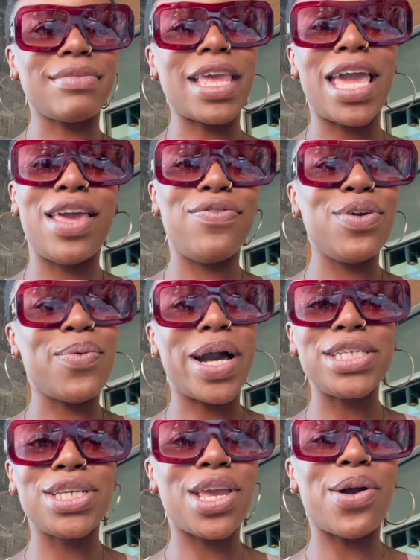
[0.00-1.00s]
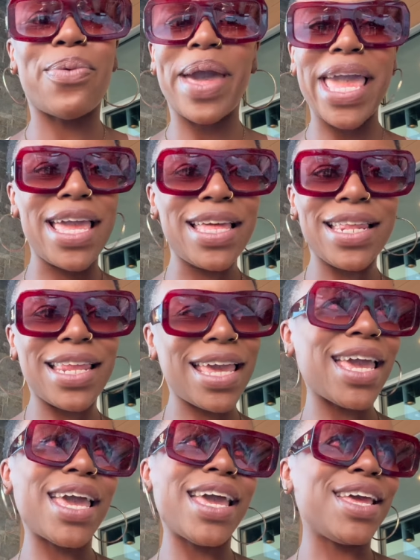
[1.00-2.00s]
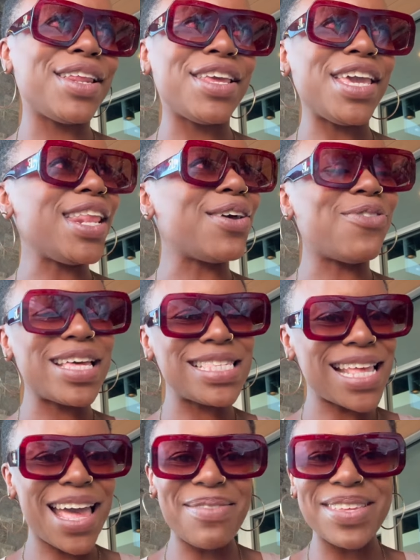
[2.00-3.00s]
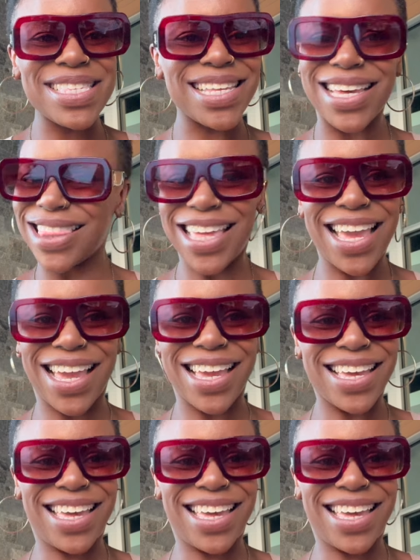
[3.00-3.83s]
And if you're watching your weight, then eating one time is a good thing.